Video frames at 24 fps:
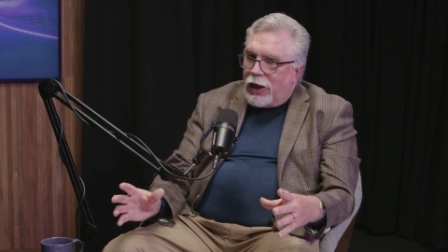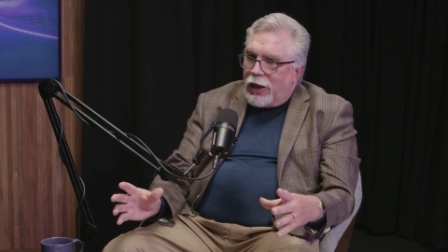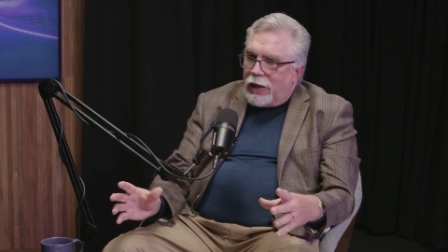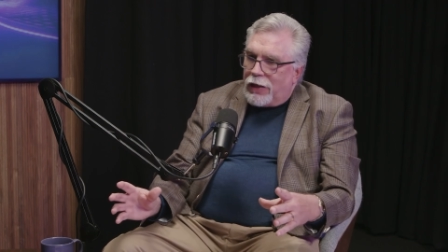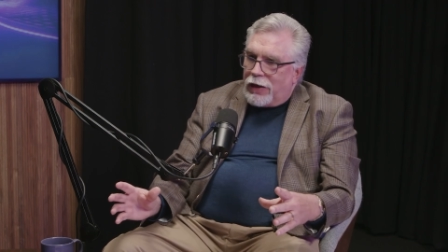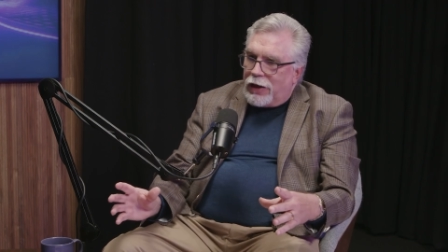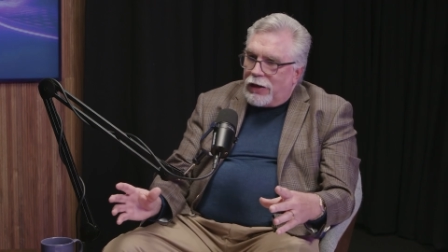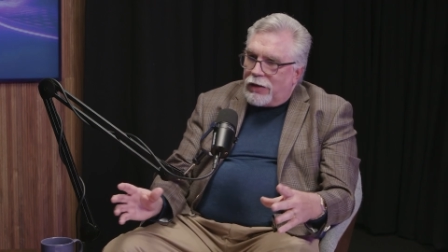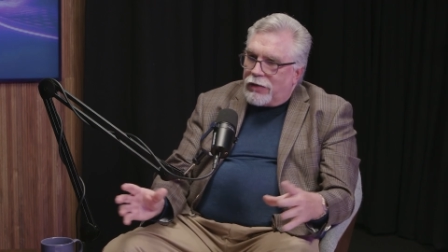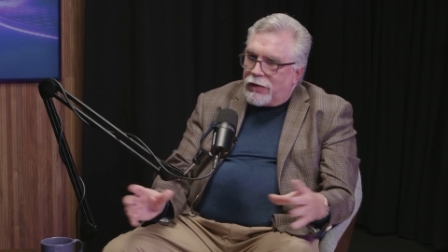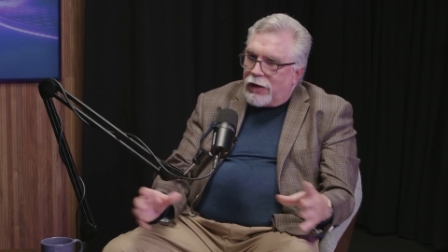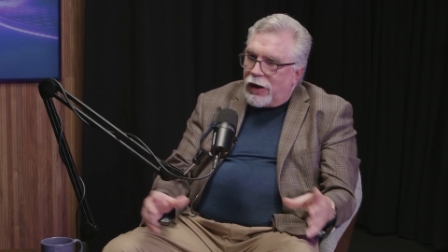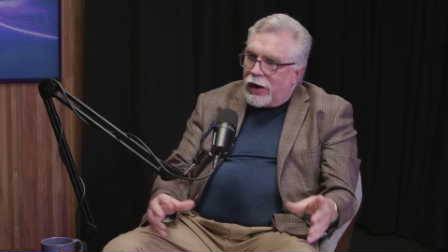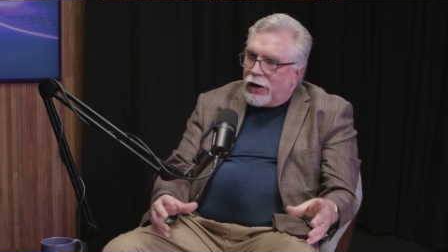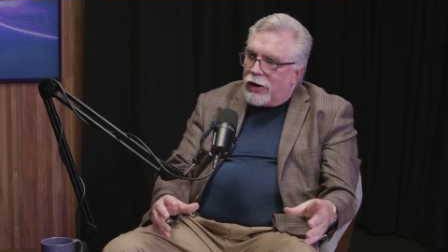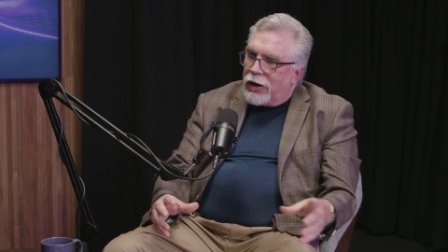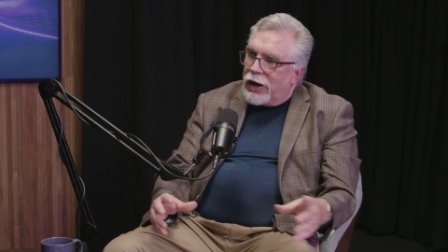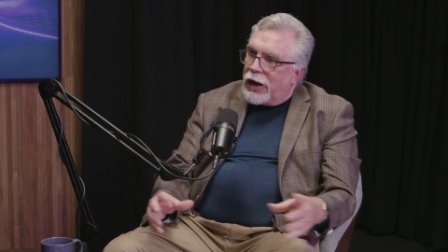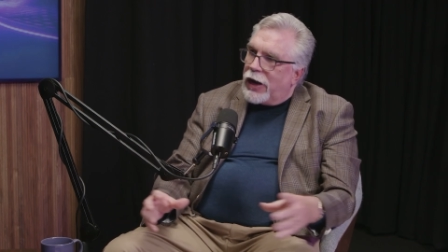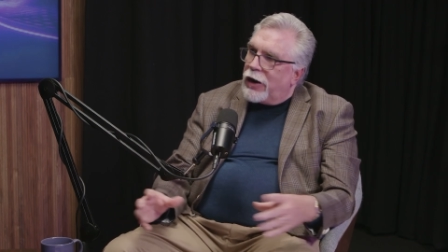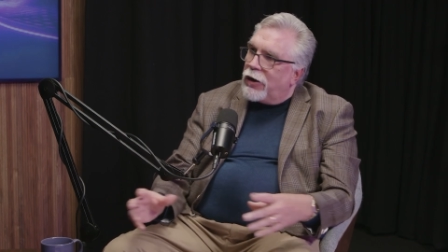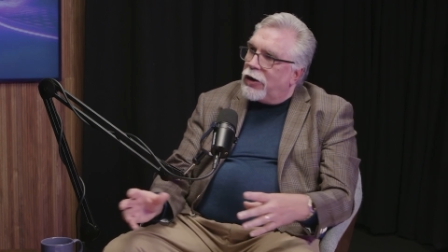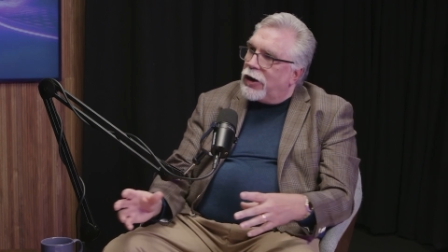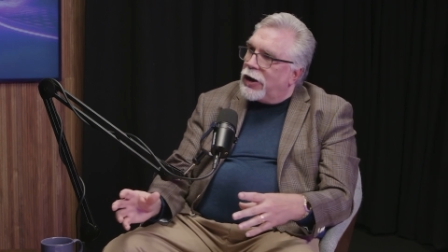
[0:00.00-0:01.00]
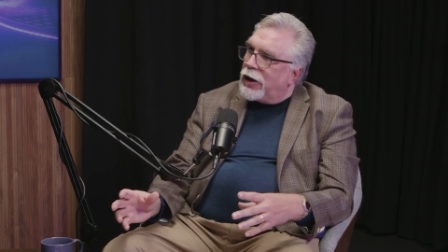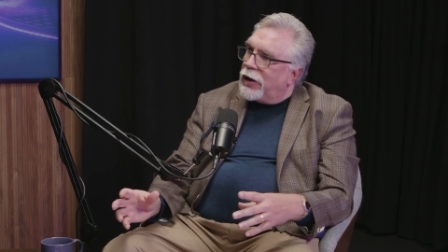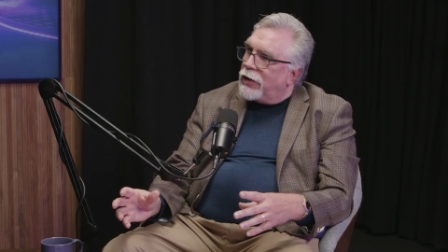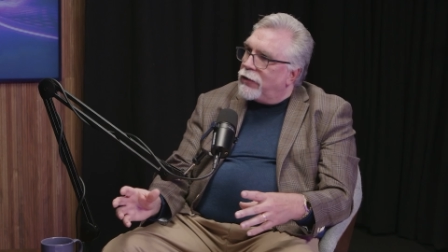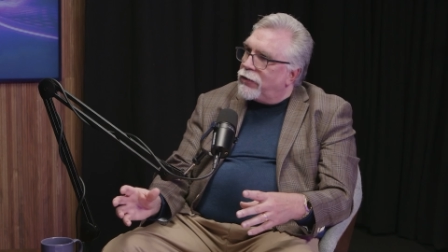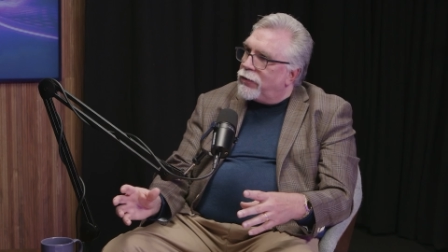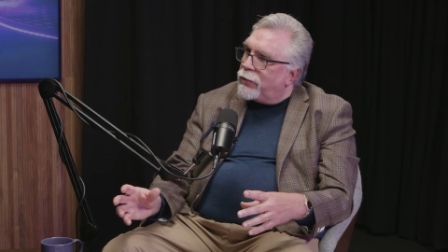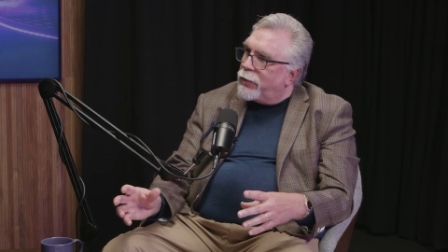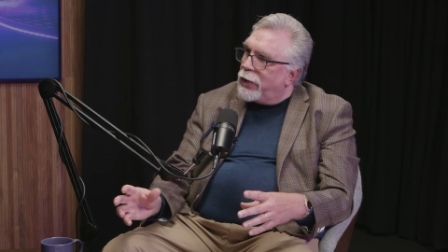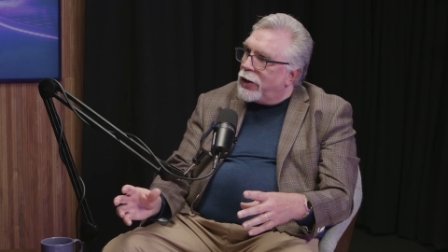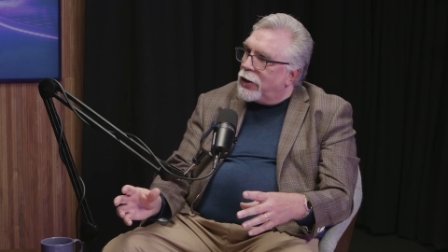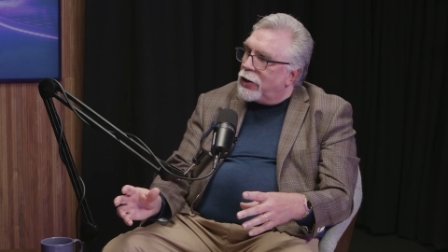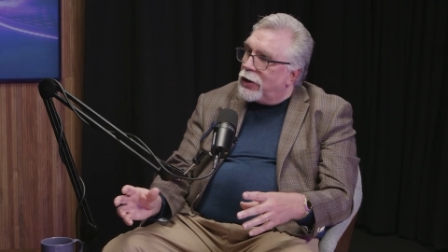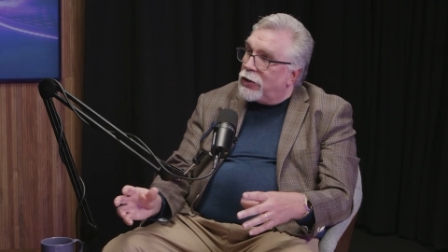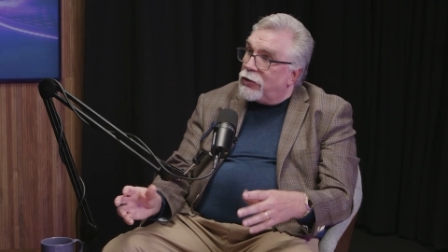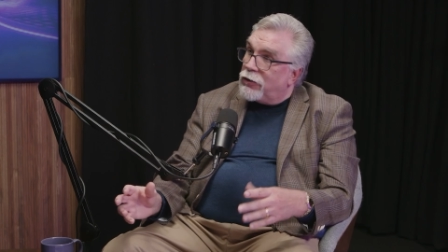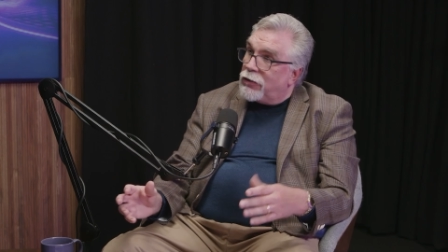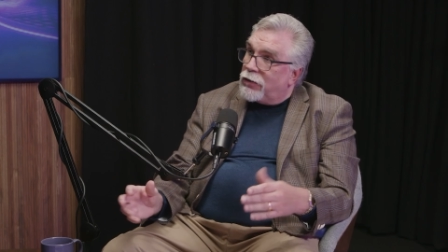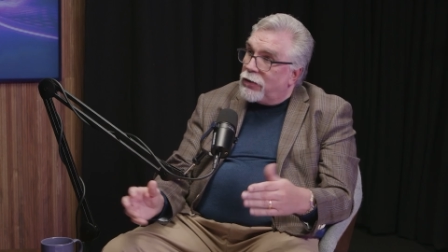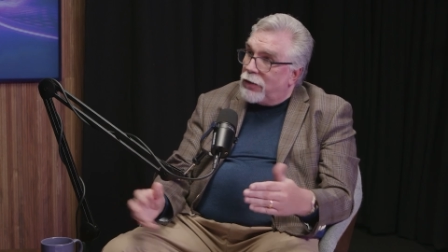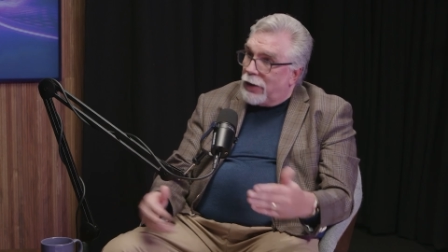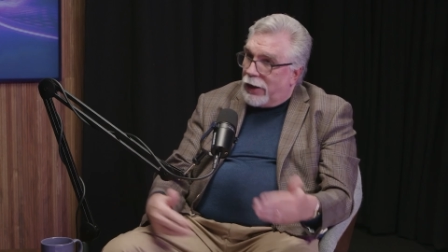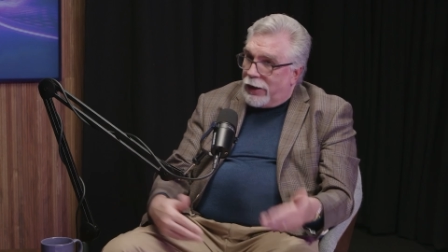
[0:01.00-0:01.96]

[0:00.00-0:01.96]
the entire narrative because,